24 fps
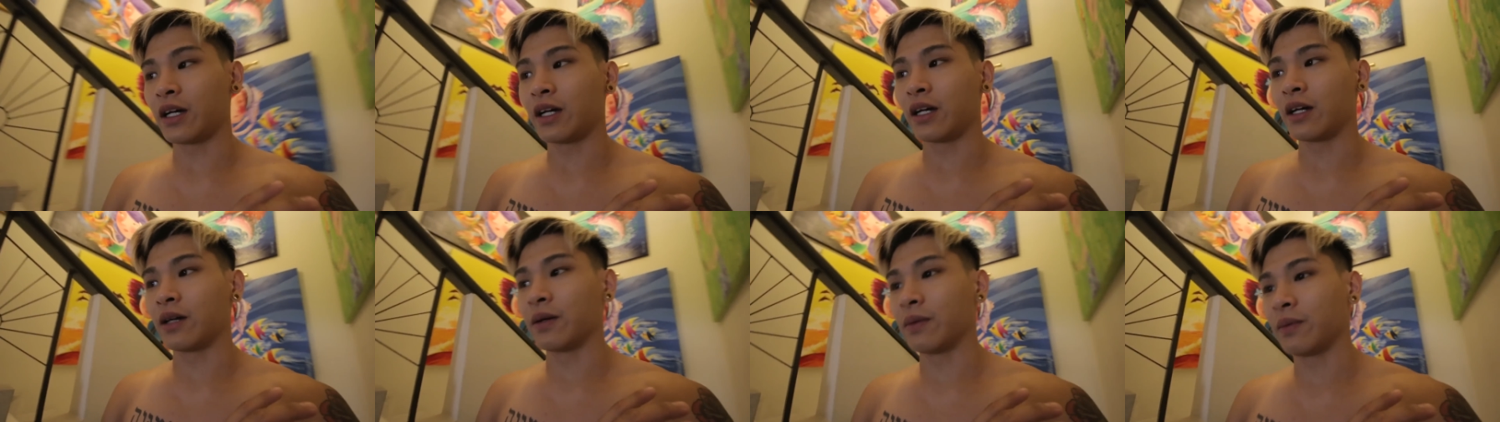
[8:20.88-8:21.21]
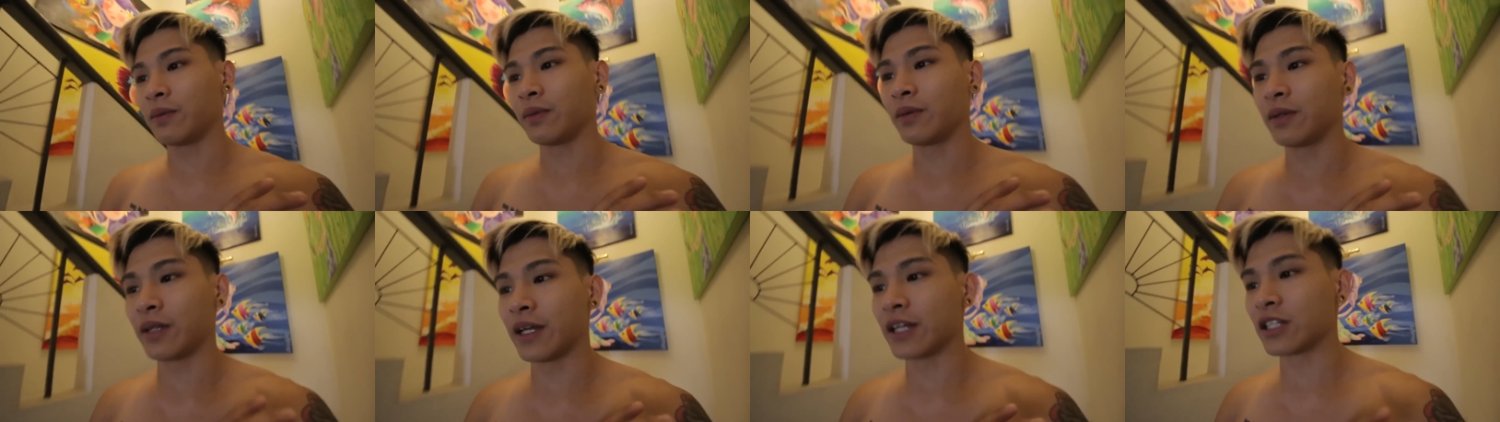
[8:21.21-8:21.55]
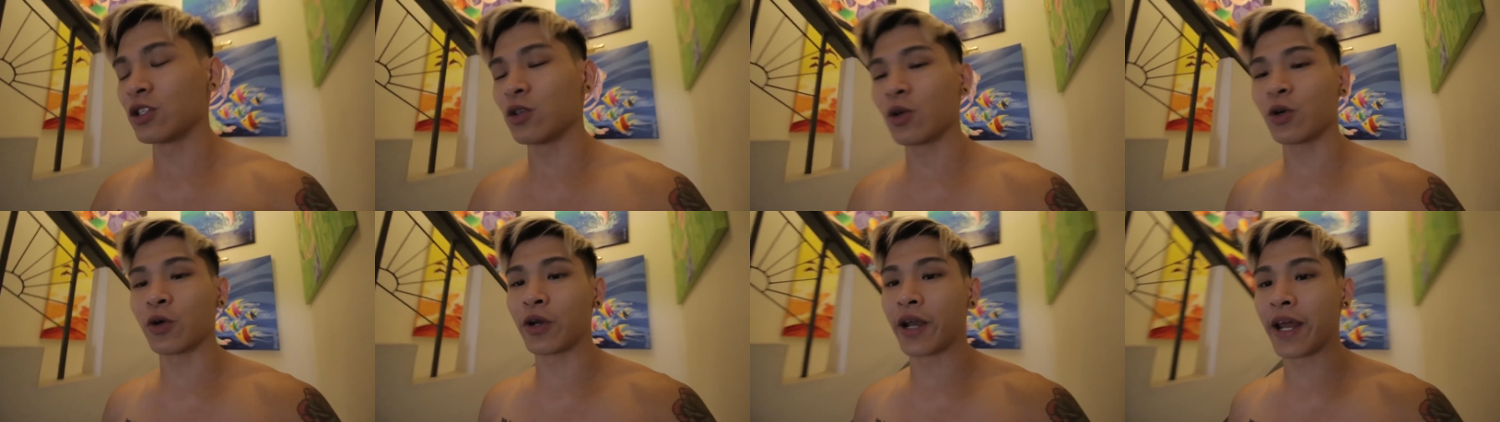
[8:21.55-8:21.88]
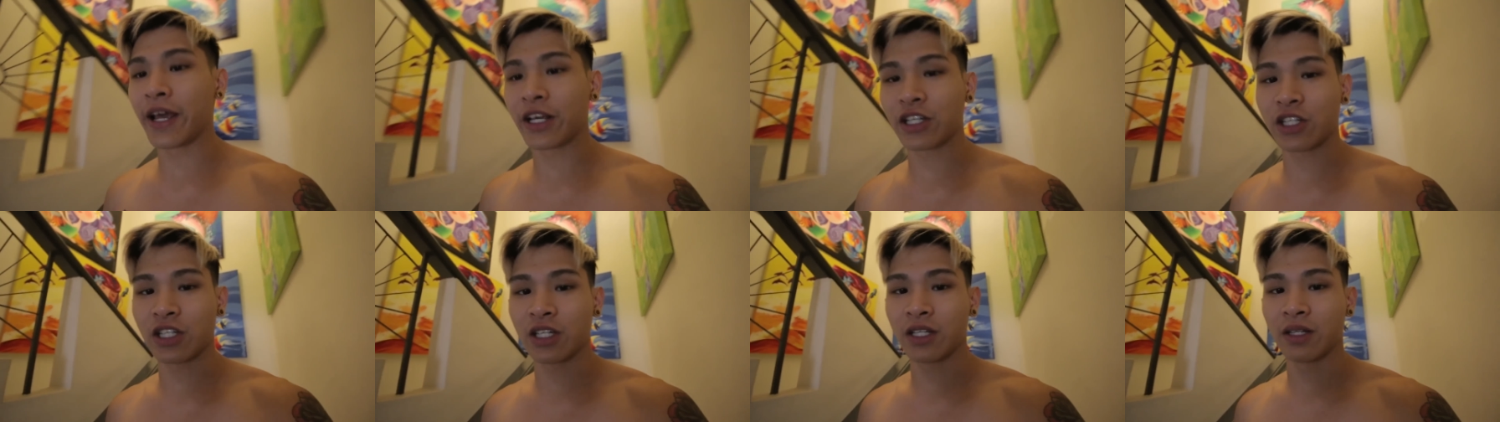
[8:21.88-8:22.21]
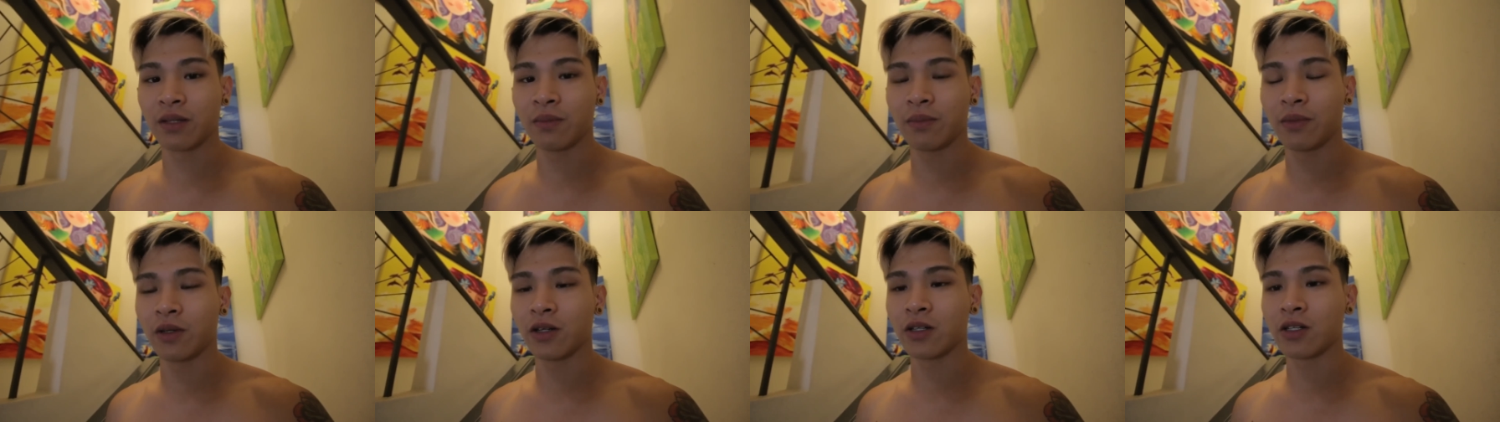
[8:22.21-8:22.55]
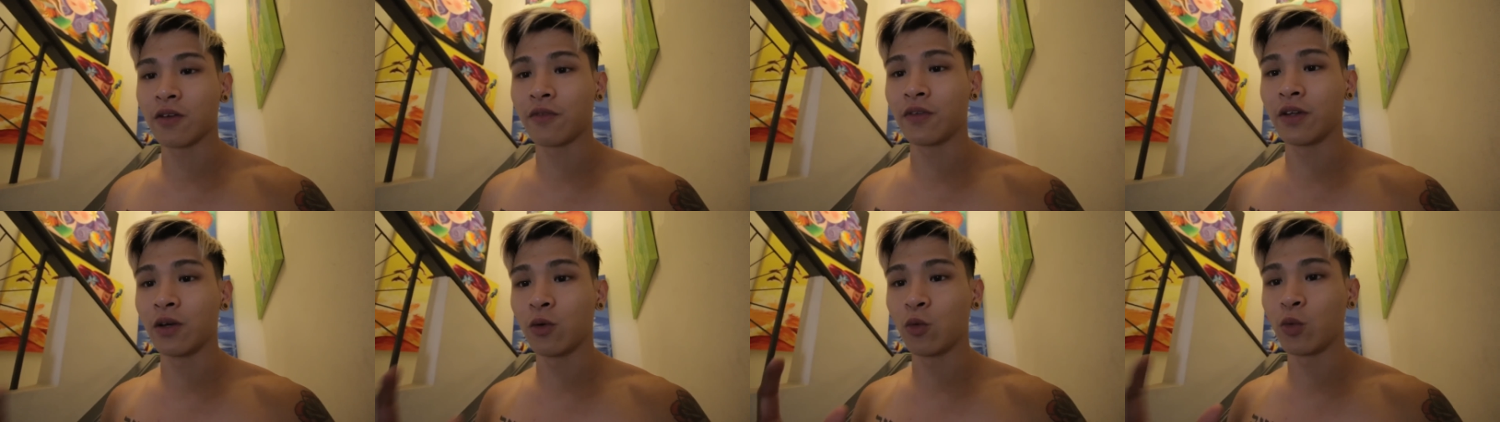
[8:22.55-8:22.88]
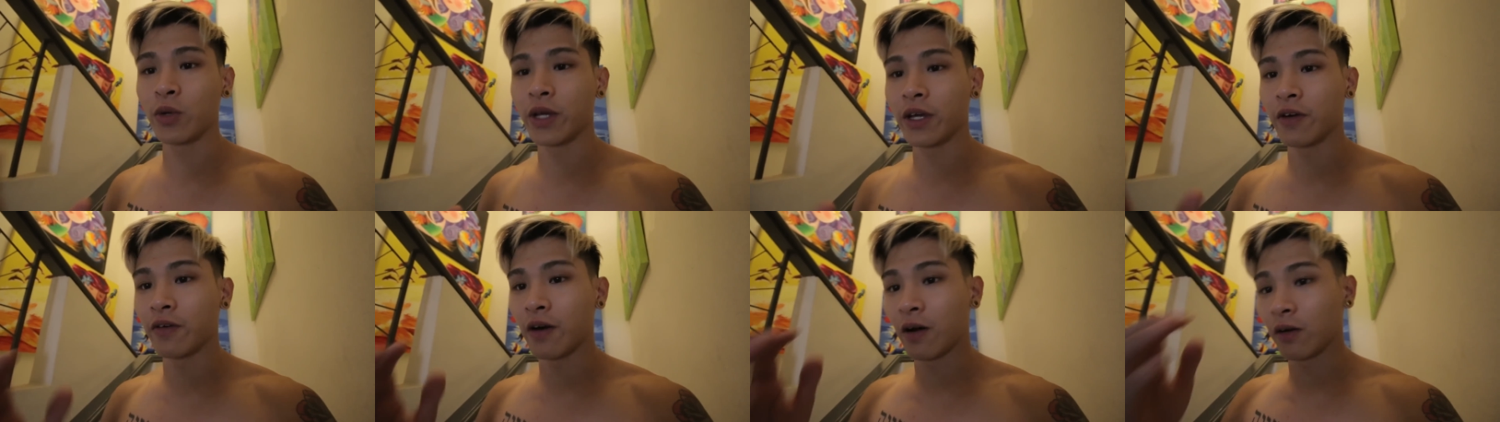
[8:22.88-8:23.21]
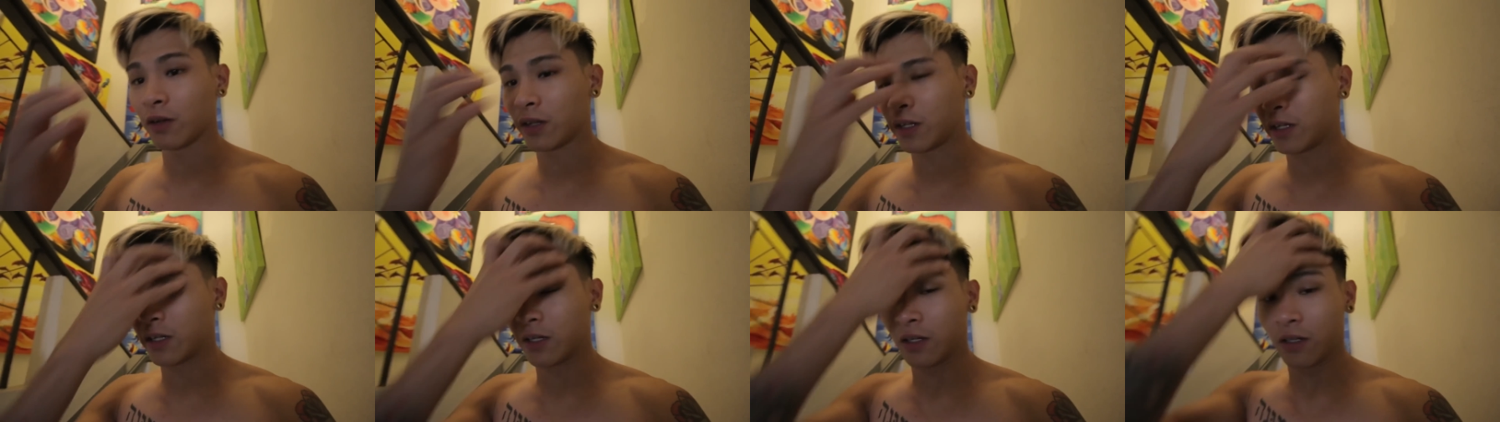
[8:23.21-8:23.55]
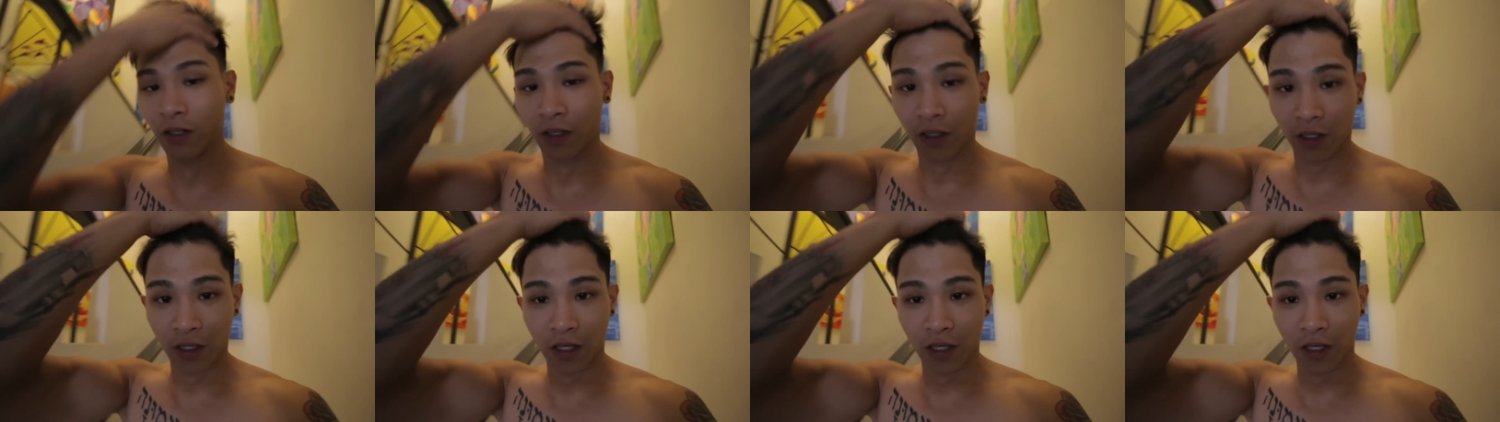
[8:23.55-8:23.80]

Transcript: uh, there's no connection because of the weak router